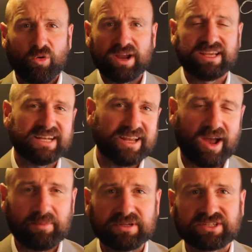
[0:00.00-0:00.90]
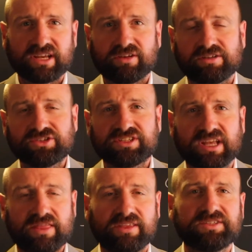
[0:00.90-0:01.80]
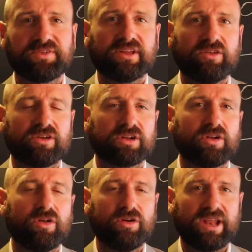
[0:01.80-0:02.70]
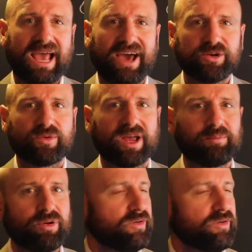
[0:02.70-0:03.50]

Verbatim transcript: Alright, g'day IB Psychologist. In this video, you're going to learn how to write